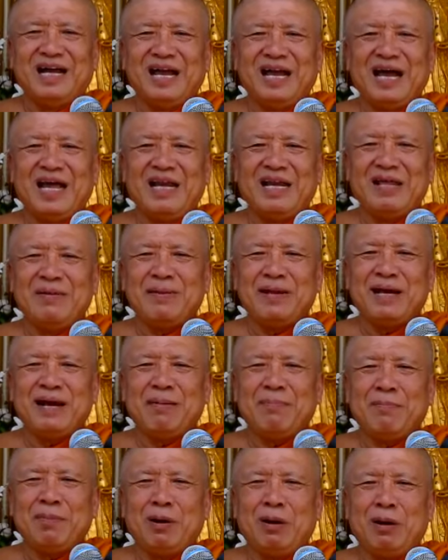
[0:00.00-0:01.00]
And it
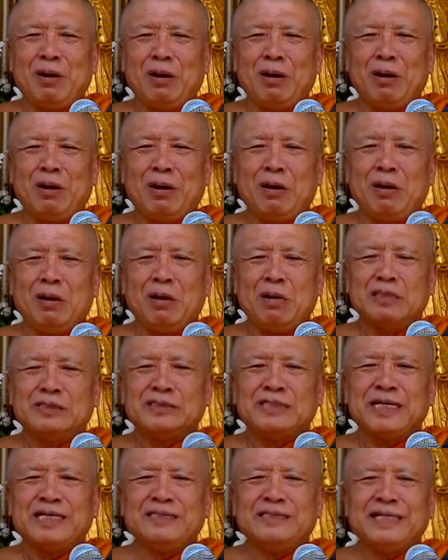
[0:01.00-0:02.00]
become more
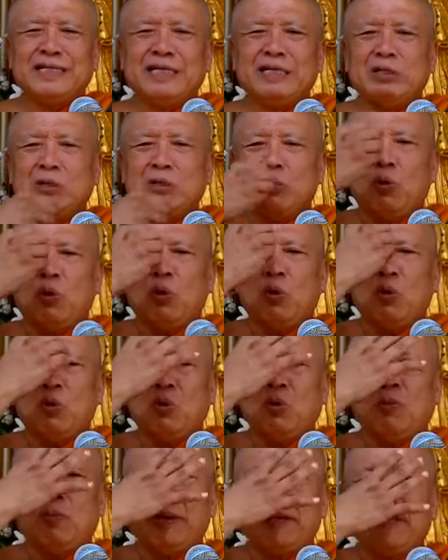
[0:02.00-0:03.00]
sensing the
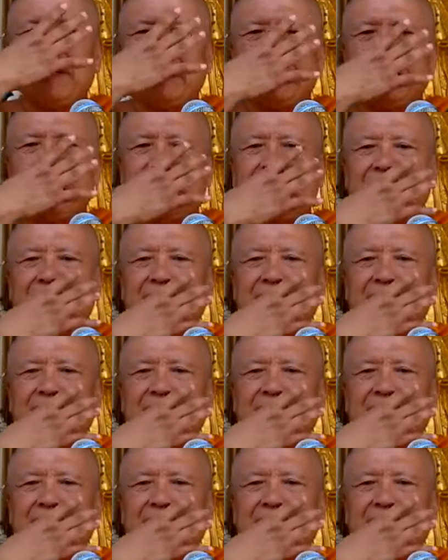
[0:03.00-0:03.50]
whole breathing.